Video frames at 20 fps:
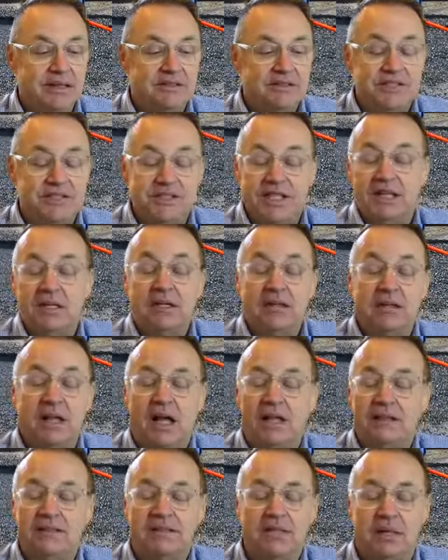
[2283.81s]
still
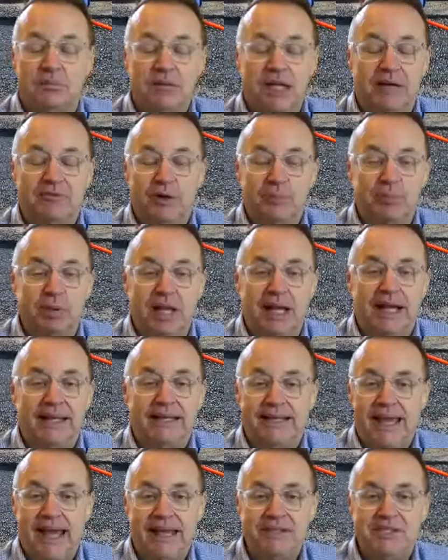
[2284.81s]
on some level
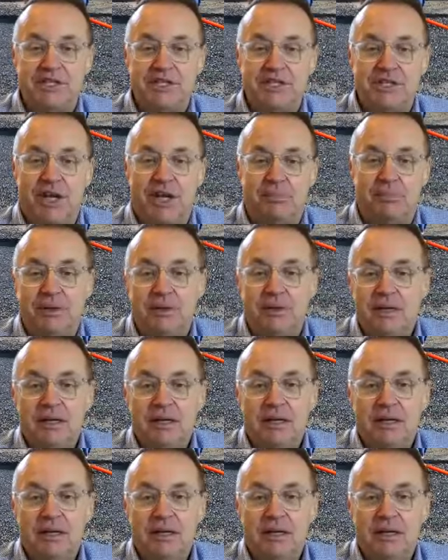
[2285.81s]
playing catch up.